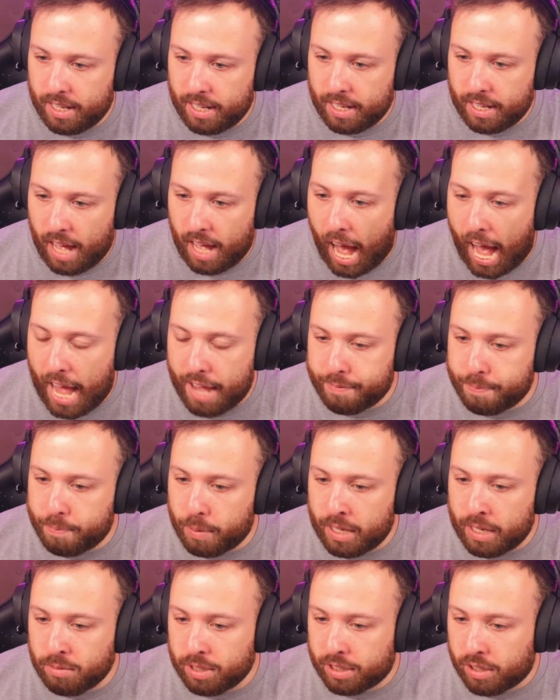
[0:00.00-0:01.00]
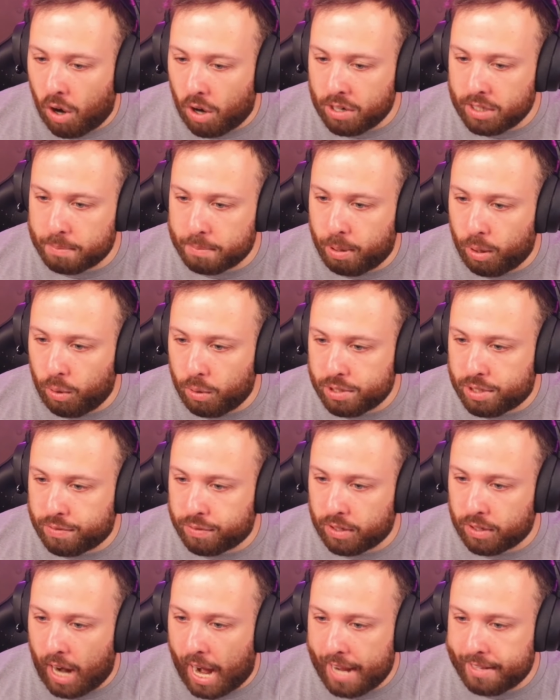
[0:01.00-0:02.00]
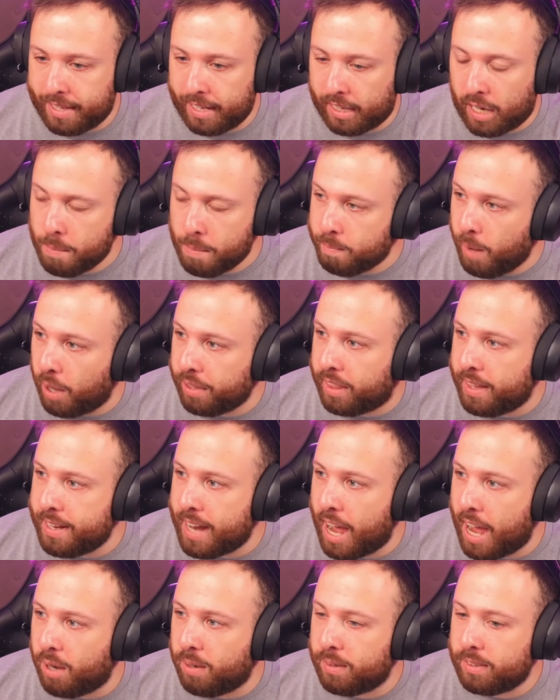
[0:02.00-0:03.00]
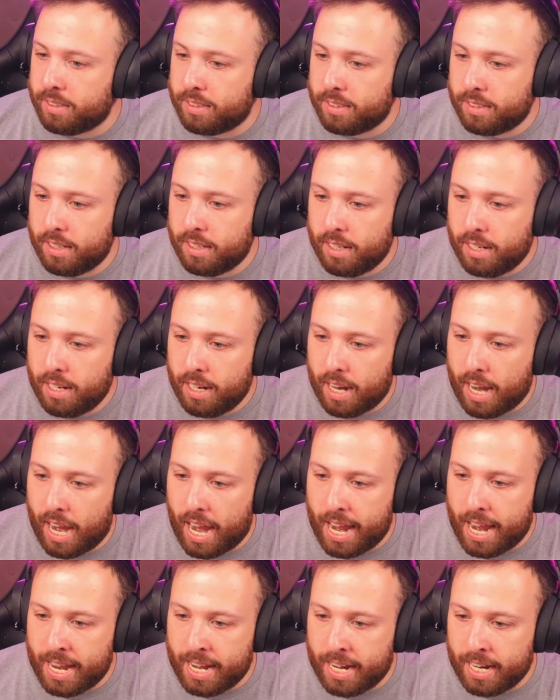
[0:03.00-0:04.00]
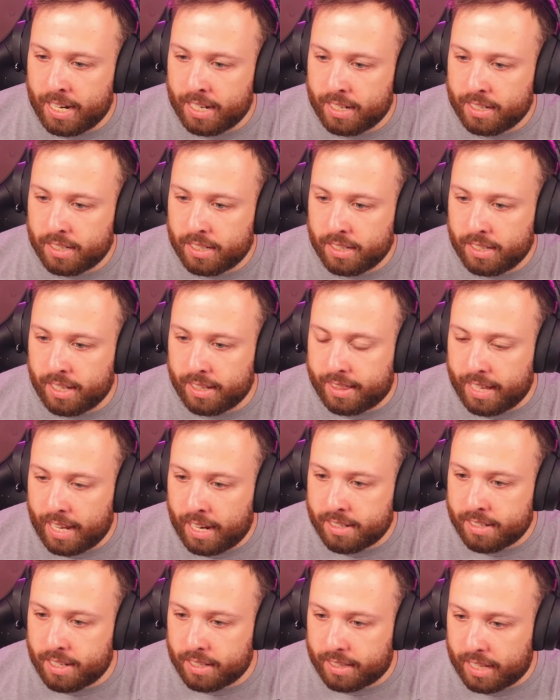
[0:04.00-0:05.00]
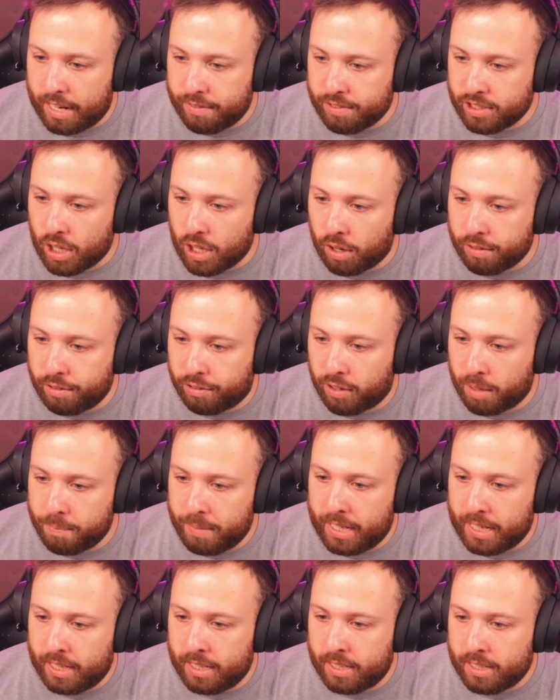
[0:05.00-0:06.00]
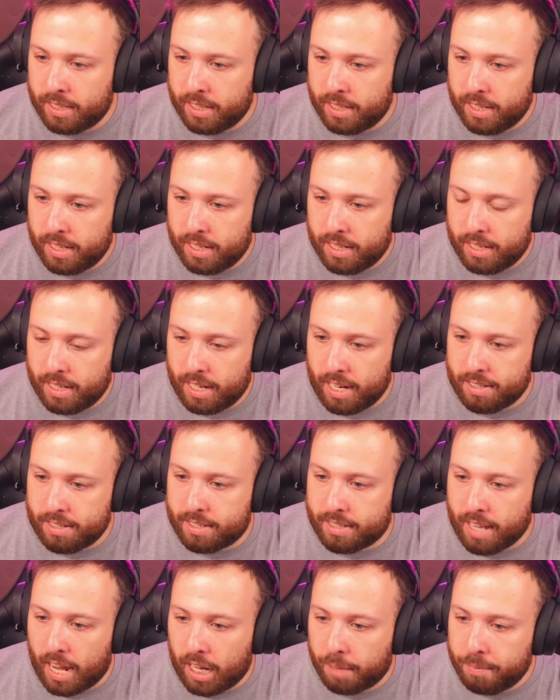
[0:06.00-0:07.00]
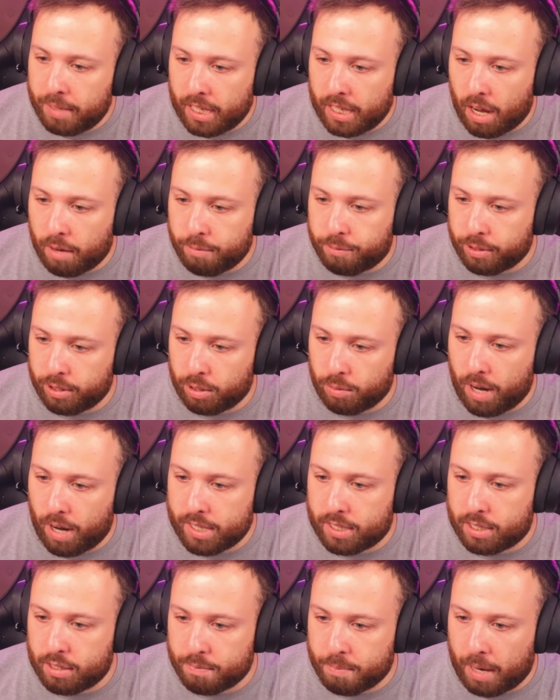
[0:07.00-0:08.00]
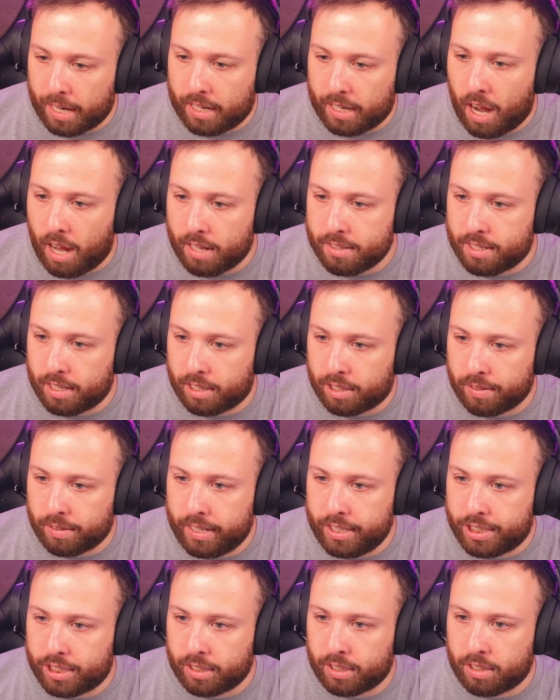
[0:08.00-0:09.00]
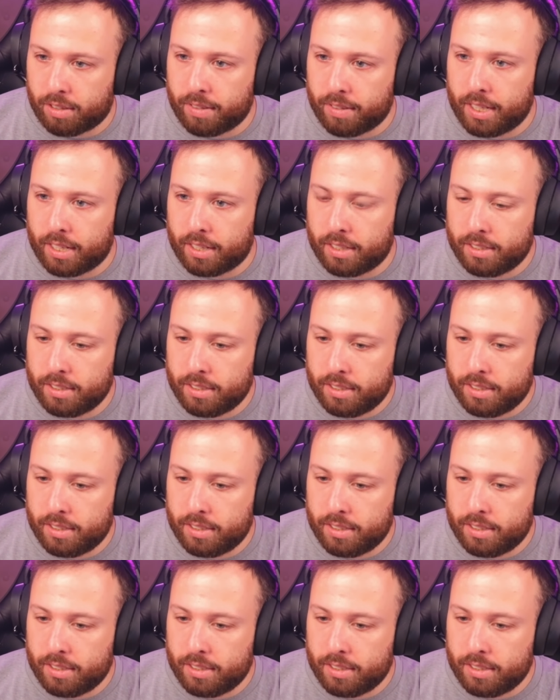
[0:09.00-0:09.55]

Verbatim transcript: I've been with Carter Pulse for I think a month now, and the things that they've done for me is setting me up for the rest of my content creation career.